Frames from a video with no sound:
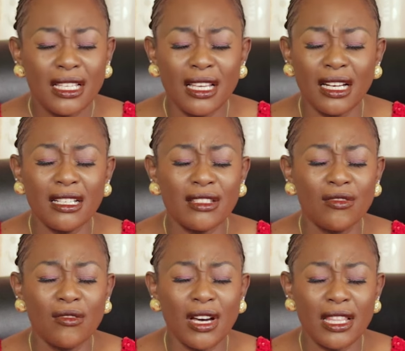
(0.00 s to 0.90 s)
There is
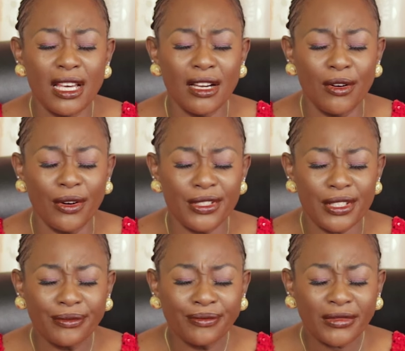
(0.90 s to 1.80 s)
no other God.
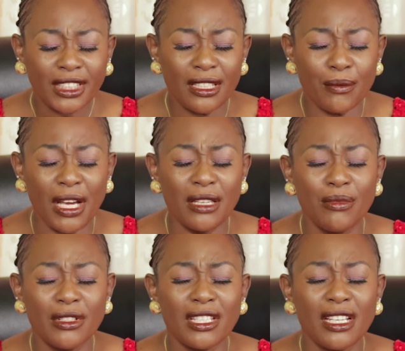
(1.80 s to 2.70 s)
The
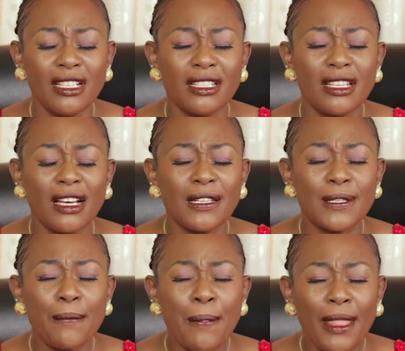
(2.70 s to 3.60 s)
Bible says
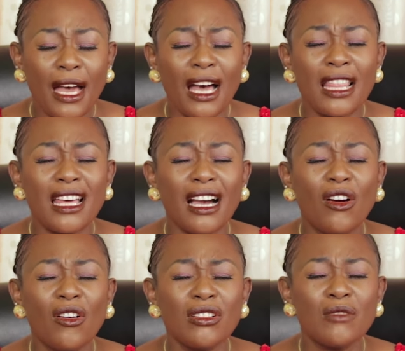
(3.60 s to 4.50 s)
that other
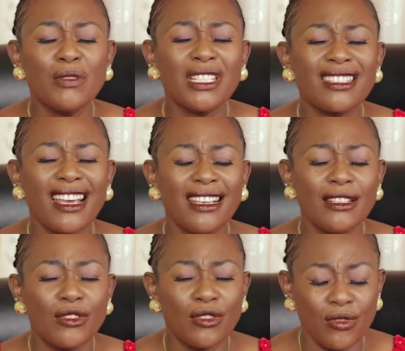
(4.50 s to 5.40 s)
gods
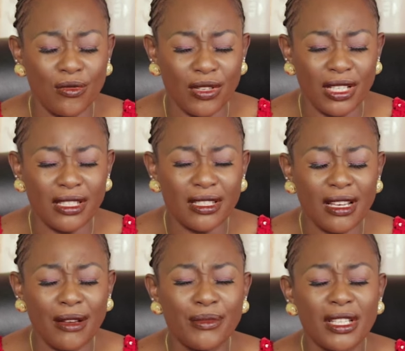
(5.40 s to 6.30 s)
besides you in
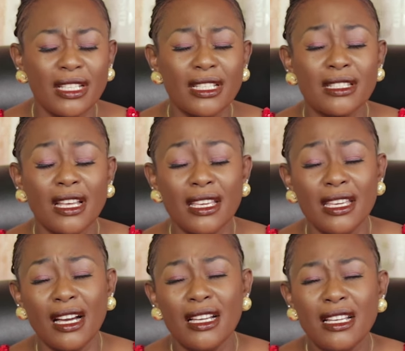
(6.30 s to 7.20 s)
Psalms, in
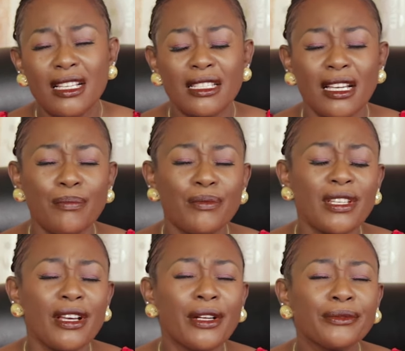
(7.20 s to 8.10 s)
Isaiah
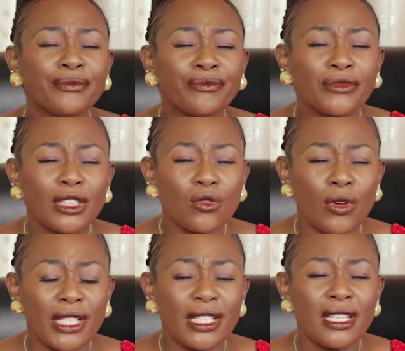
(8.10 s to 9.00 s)
chapter
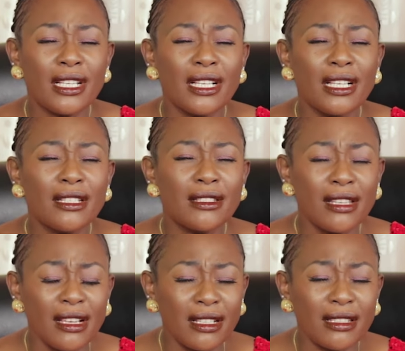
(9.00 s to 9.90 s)

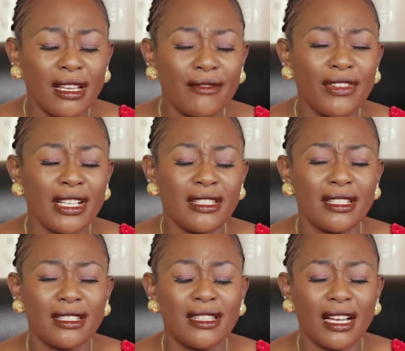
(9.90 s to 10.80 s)
26 and
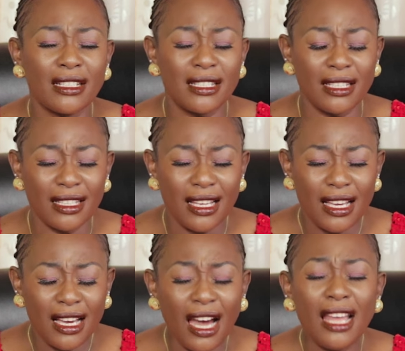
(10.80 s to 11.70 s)
verses 13.
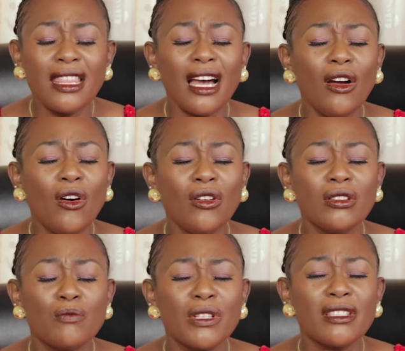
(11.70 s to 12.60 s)
Other
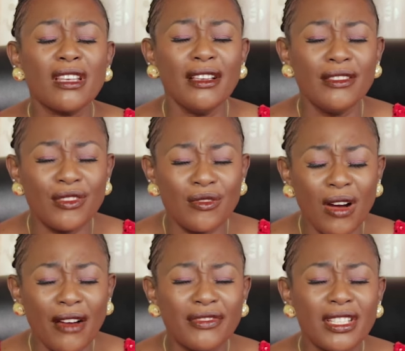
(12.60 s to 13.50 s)
gods besides you
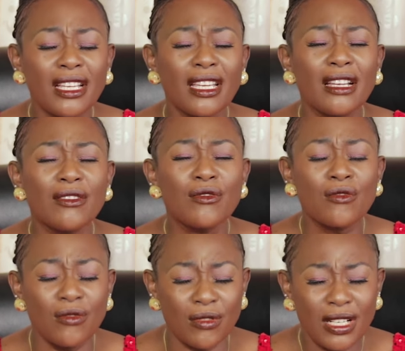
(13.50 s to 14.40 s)
have taken
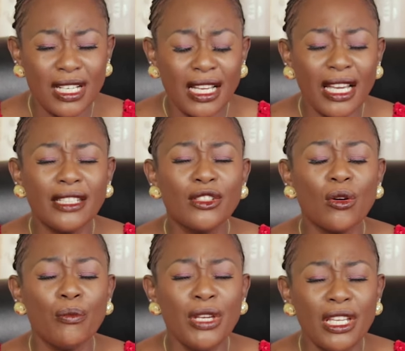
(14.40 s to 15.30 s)
rule and
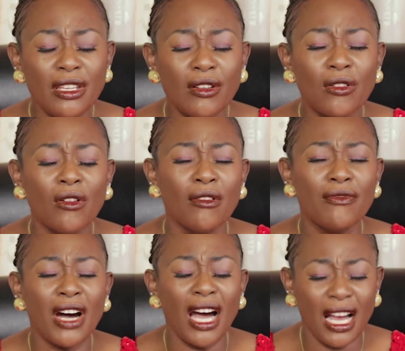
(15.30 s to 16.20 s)
dominion
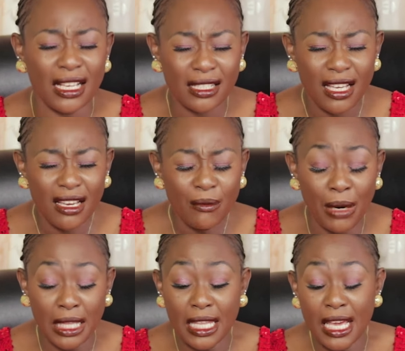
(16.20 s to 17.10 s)
over us,
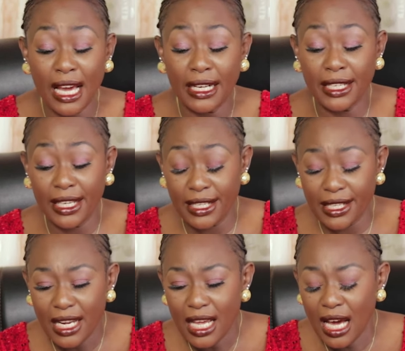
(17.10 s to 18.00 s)
but they are dead.
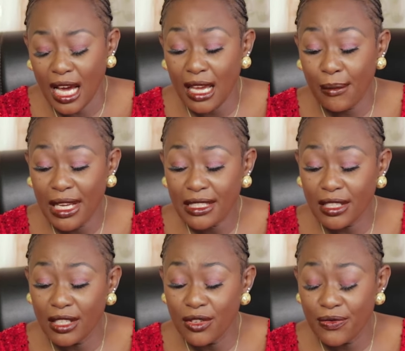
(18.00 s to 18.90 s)
I am
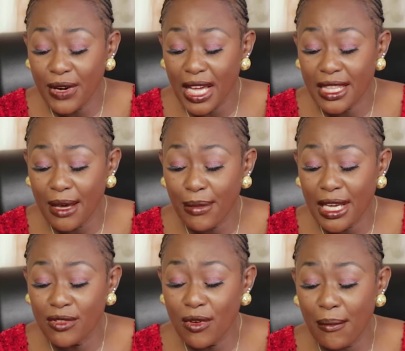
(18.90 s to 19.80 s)
asking you, Father, by
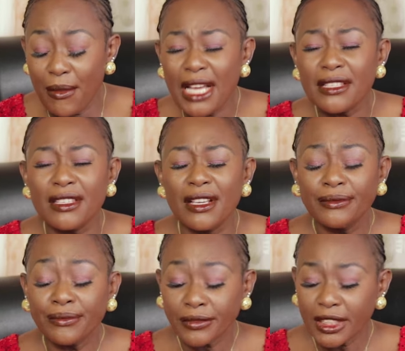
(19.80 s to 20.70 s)
your mercy,
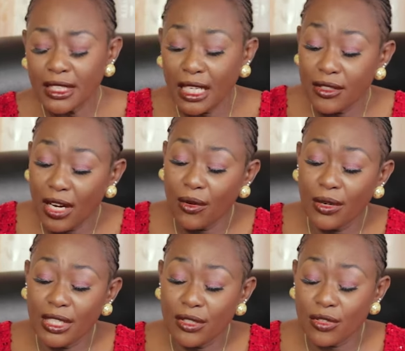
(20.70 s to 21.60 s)
that you are
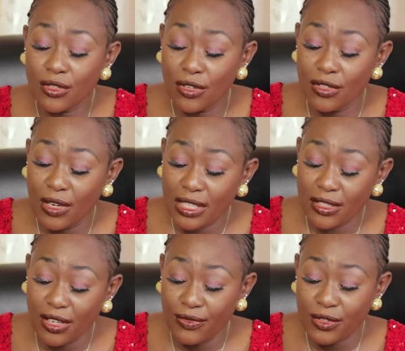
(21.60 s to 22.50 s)
going to show
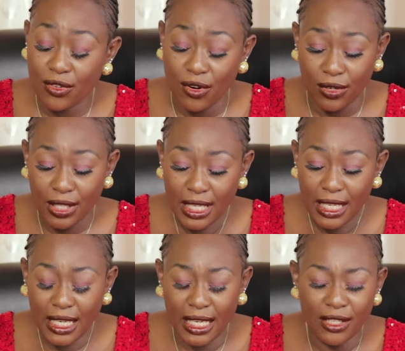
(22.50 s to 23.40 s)
yourself strong
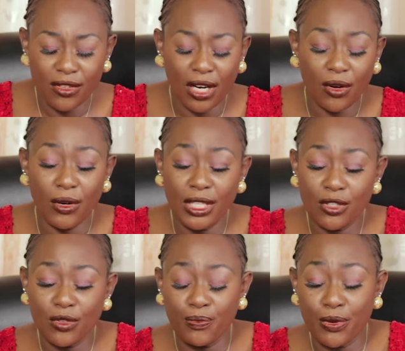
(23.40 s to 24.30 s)
and you are going
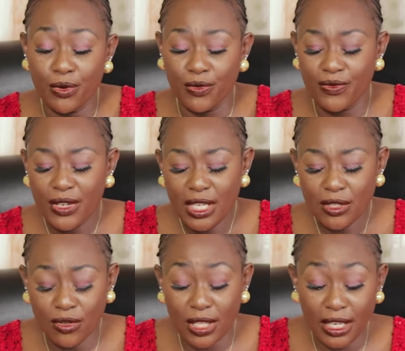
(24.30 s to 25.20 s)
to prove
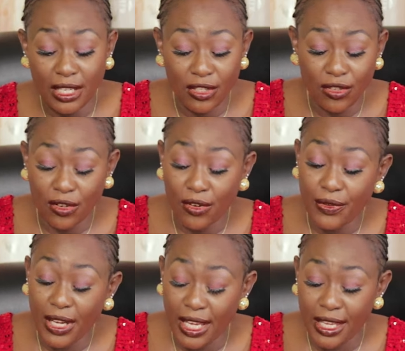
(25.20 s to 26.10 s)
to the nation
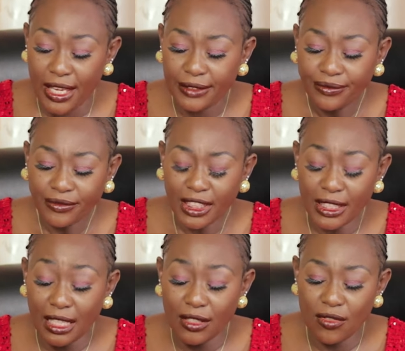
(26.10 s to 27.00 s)
of Kenya
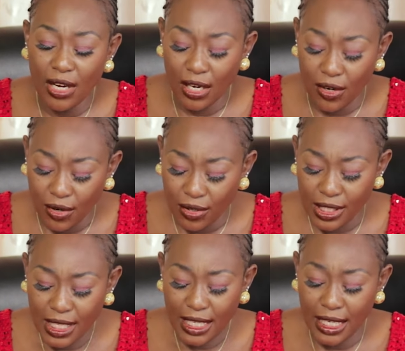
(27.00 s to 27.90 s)
that you are
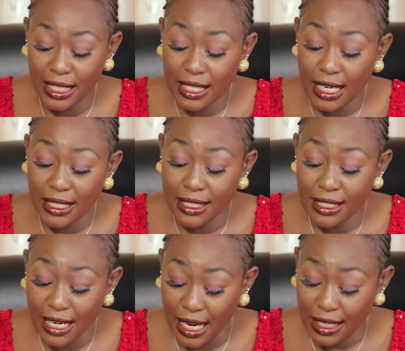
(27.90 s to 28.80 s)
God and there is
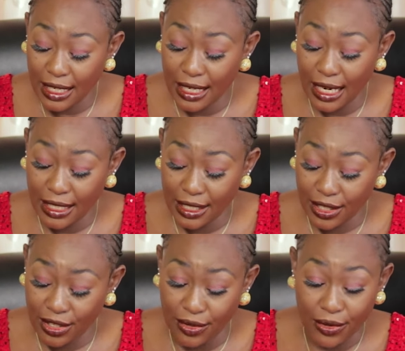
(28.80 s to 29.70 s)
none
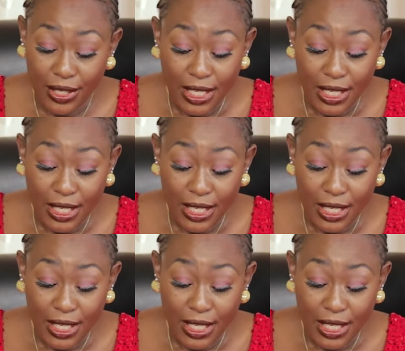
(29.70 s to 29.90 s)
like you.